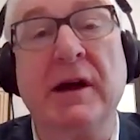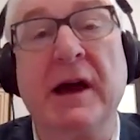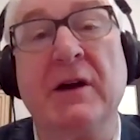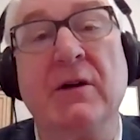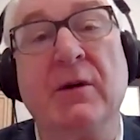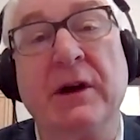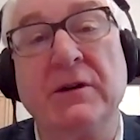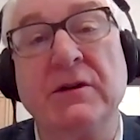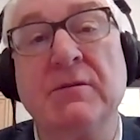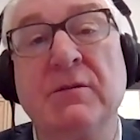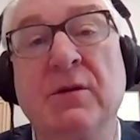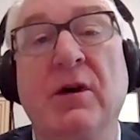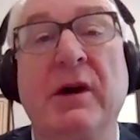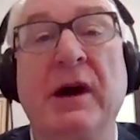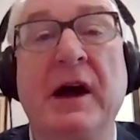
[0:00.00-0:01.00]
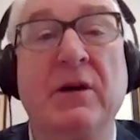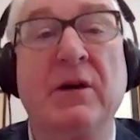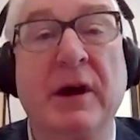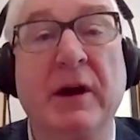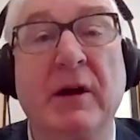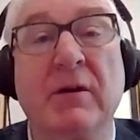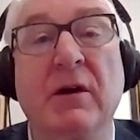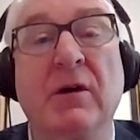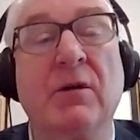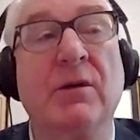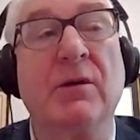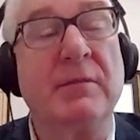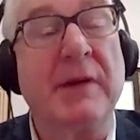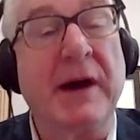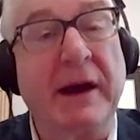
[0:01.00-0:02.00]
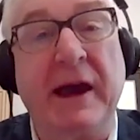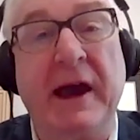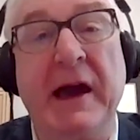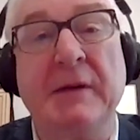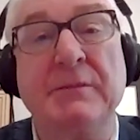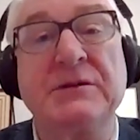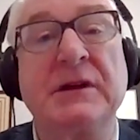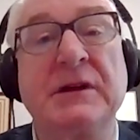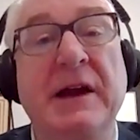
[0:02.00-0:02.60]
How do I do more? How do I grow? Where are my gaps?